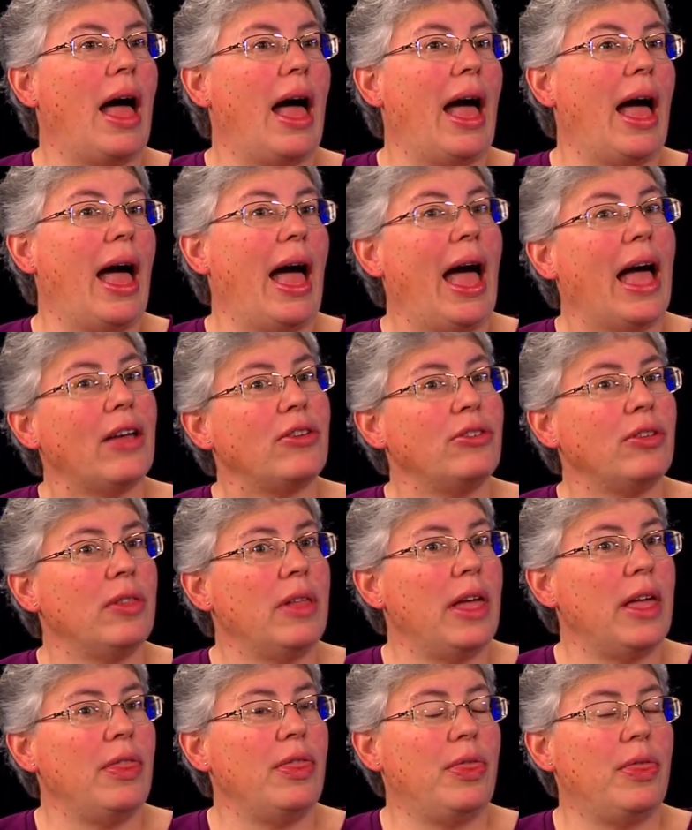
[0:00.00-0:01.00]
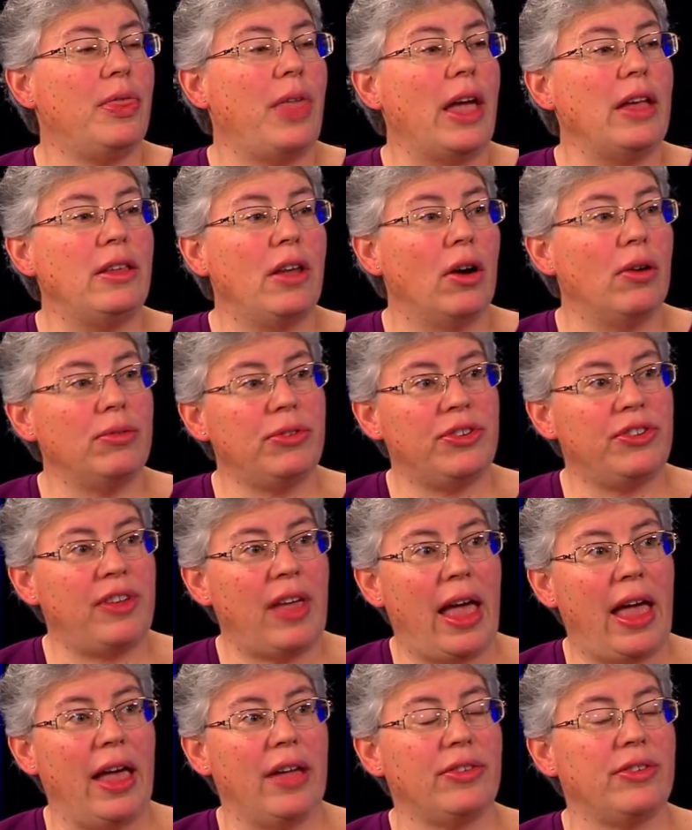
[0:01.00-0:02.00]
Actually, they don't
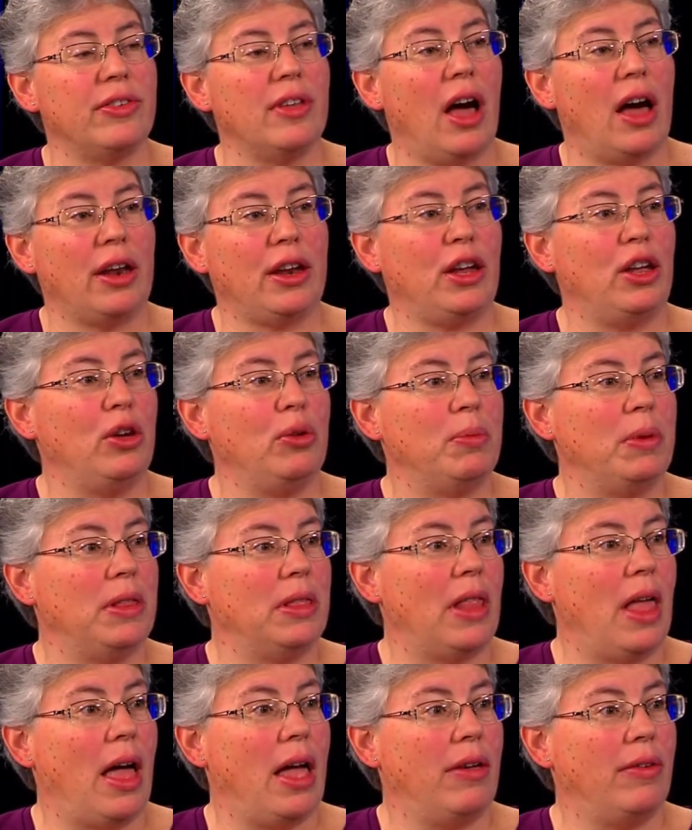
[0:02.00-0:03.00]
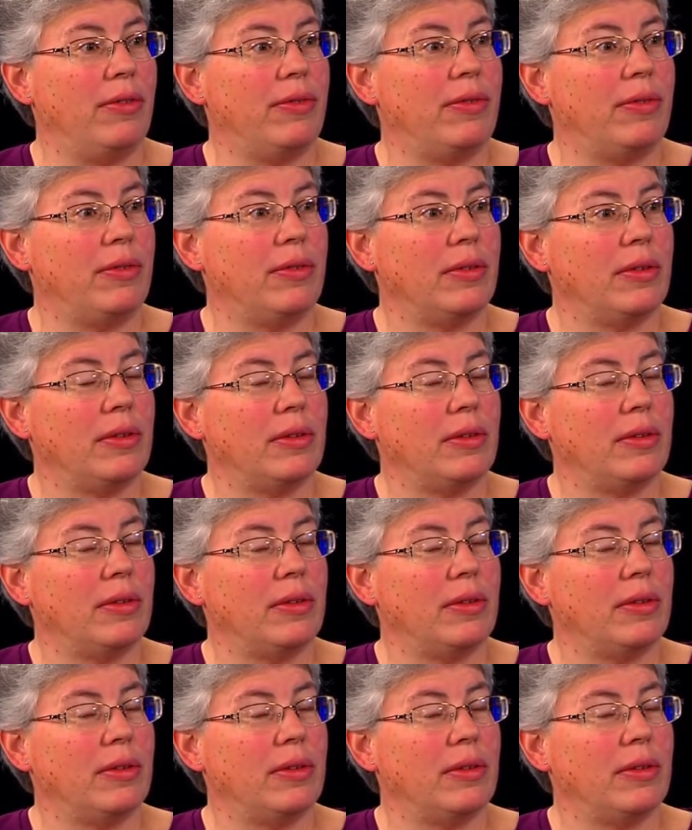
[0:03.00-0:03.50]
say it's not a human life.